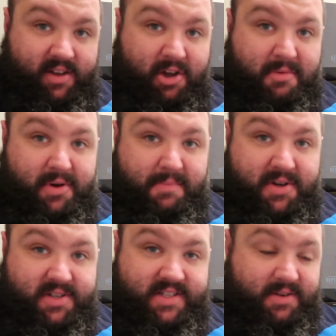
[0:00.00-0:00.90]
Aubrey
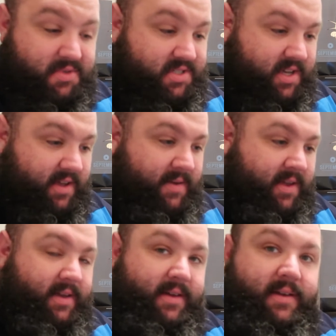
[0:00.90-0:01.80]
Martel would say.
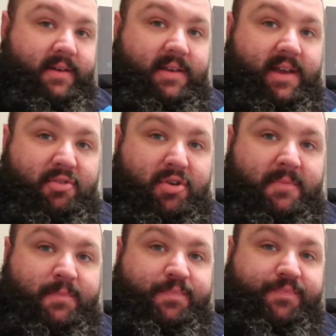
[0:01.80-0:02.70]
Yeah,
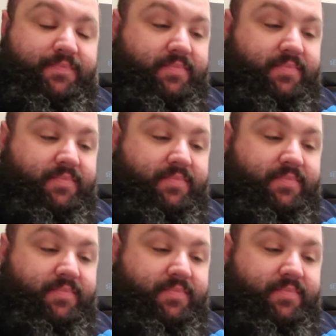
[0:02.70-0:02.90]
um,